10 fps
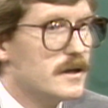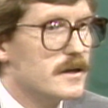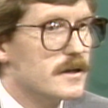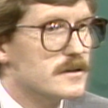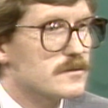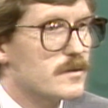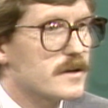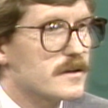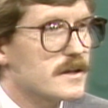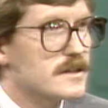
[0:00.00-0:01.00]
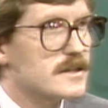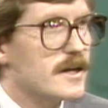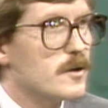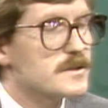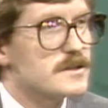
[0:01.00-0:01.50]
It's one of the things that
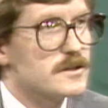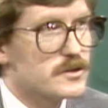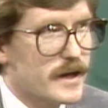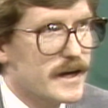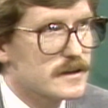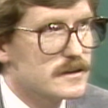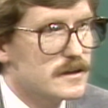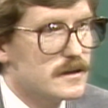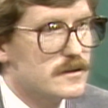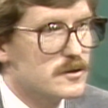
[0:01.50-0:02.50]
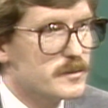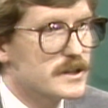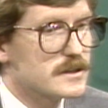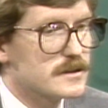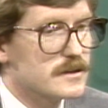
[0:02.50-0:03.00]
helps us attract new
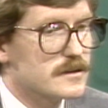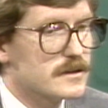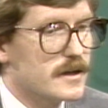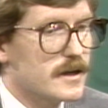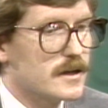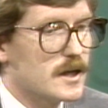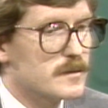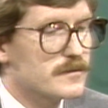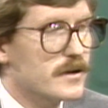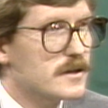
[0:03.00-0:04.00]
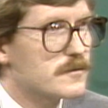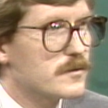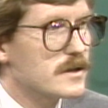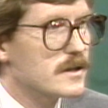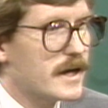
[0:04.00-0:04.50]
businesses, and I'm afraid if
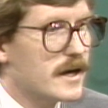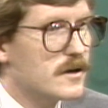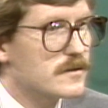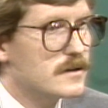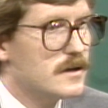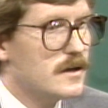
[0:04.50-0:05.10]
we allow